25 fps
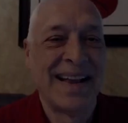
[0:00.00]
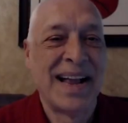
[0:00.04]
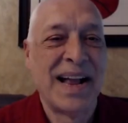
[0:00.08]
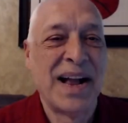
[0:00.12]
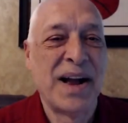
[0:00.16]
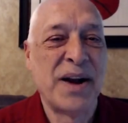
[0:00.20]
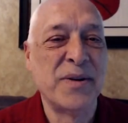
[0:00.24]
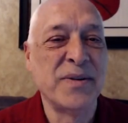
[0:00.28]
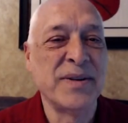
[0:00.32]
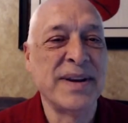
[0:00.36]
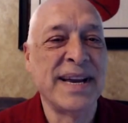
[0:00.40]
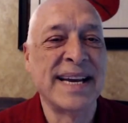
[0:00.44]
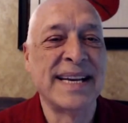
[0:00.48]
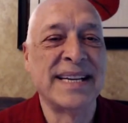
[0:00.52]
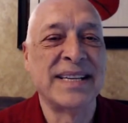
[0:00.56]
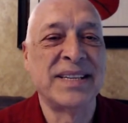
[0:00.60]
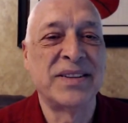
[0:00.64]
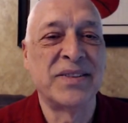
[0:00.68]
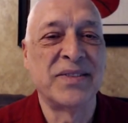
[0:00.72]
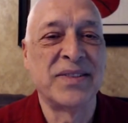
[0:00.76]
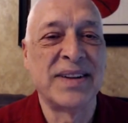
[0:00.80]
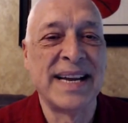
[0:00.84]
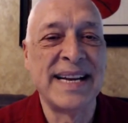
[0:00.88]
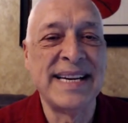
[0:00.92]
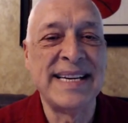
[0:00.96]
Okay,
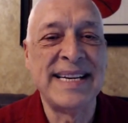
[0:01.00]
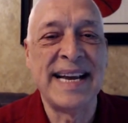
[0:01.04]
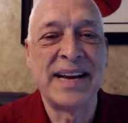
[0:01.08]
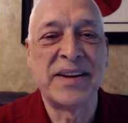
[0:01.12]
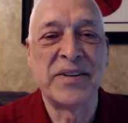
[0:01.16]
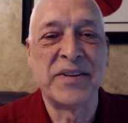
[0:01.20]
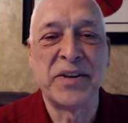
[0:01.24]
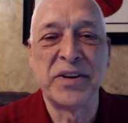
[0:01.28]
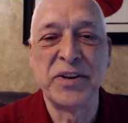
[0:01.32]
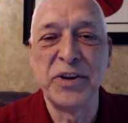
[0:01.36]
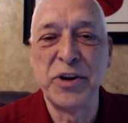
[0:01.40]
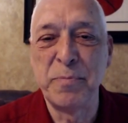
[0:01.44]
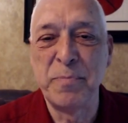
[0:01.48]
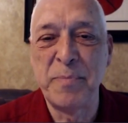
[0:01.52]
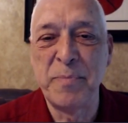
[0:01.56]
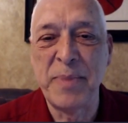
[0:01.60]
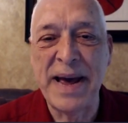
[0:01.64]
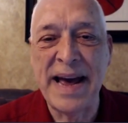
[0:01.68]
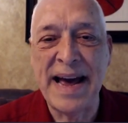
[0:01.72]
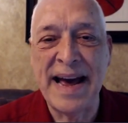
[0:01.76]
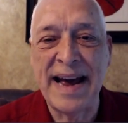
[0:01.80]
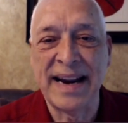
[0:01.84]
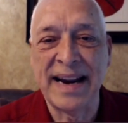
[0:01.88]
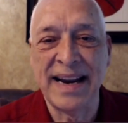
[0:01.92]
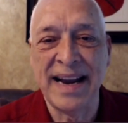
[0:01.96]
so lay down on your
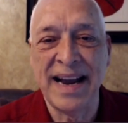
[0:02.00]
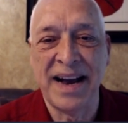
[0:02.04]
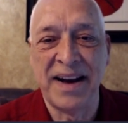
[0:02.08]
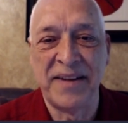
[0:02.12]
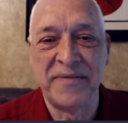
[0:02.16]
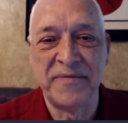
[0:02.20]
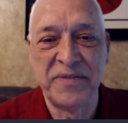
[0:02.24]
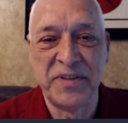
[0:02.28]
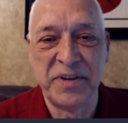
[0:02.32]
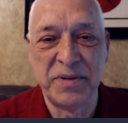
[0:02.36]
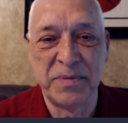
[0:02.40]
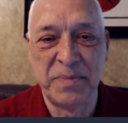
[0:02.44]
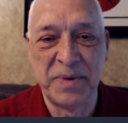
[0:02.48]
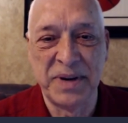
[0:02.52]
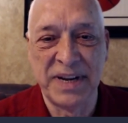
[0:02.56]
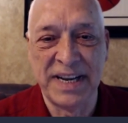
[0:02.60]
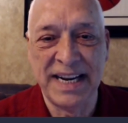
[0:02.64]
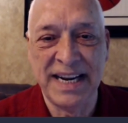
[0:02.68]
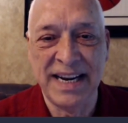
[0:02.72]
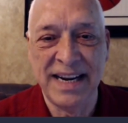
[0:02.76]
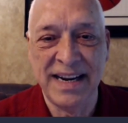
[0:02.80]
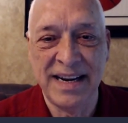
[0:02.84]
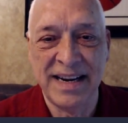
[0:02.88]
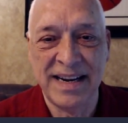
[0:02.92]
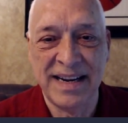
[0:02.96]
back comfortably.